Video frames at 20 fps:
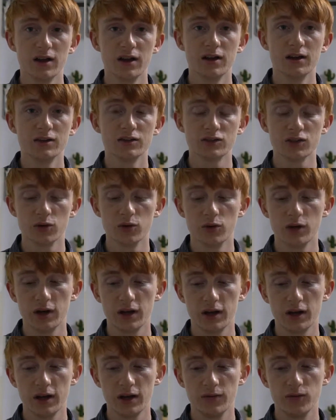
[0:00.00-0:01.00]
So
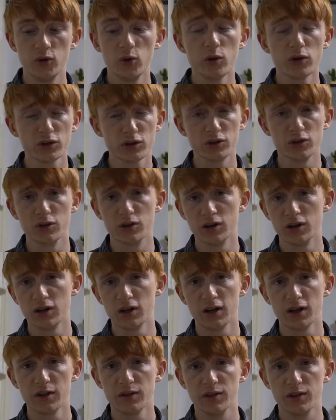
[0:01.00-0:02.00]
if you want to cook a
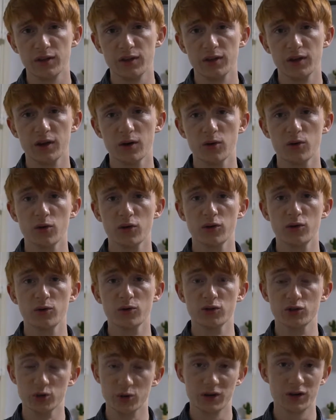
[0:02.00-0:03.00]
lot or you
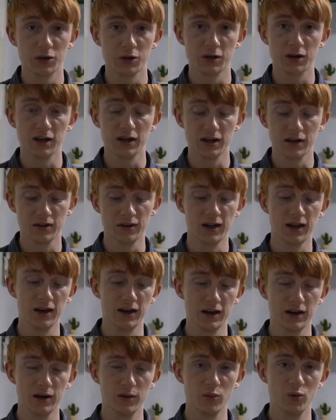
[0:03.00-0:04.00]
enjoy cooking,
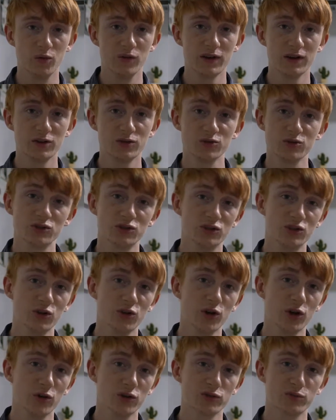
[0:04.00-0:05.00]
then moving into a
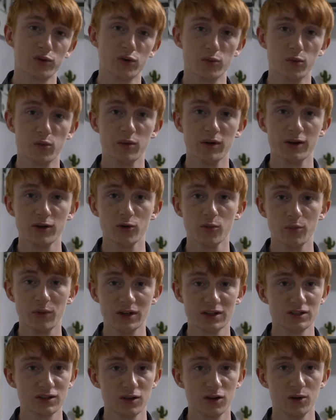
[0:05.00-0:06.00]
studio is probably your
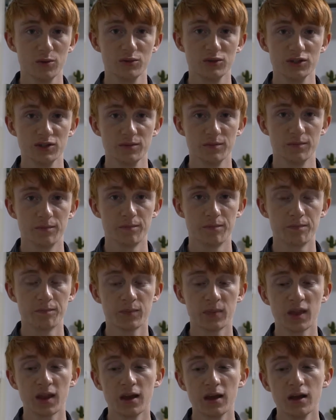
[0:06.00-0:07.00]
best option.
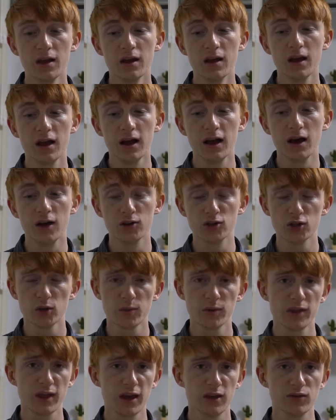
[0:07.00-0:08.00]
On top
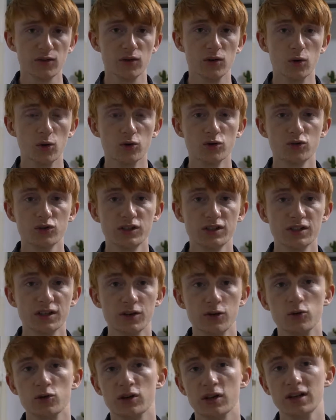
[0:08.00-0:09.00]
of that, the laundries are
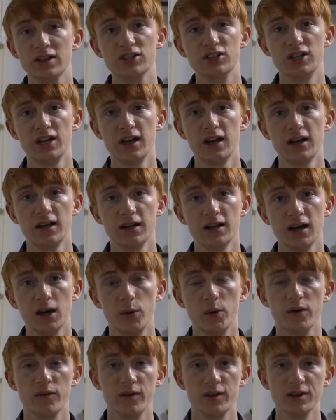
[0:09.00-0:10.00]
usually shared.
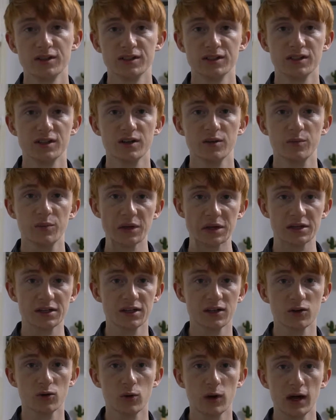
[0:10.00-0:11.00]
However, this isn't a big
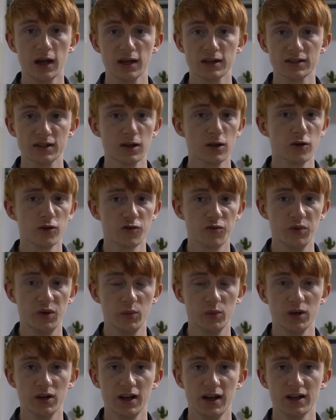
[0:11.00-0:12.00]
deal as a lot of
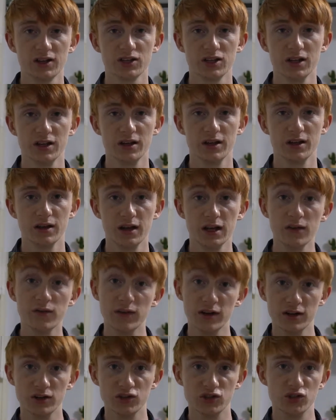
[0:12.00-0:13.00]
people actually, even
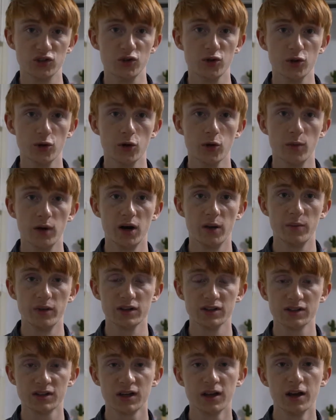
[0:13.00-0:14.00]
in studio apartments,